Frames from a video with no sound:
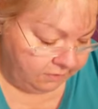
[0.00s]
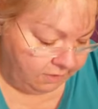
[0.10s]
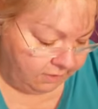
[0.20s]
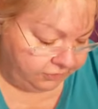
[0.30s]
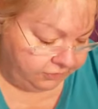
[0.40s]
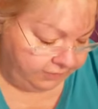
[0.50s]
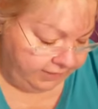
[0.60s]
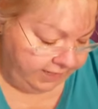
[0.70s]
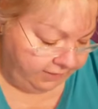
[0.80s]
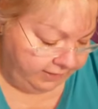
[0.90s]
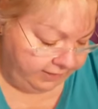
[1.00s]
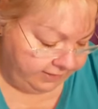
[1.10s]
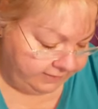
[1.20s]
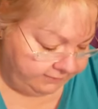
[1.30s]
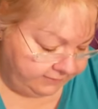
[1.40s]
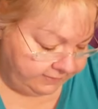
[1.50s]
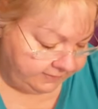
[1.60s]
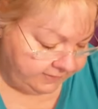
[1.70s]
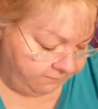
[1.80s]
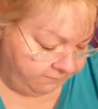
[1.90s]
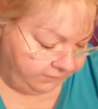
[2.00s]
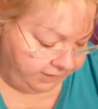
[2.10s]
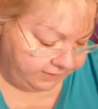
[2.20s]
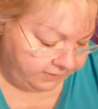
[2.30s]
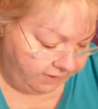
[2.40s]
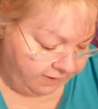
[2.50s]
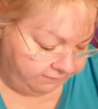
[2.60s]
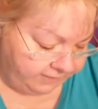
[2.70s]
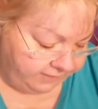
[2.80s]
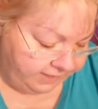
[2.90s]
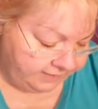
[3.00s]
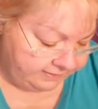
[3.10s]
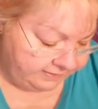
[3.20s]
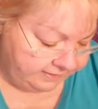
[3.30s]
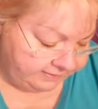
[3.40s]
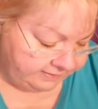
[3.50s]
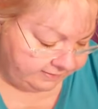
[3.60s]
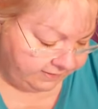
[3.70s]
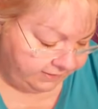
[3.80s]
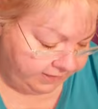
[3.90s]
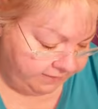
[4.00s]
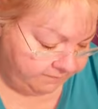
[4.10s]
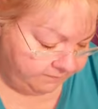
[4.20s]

onto the area of discomfort as often as necessary.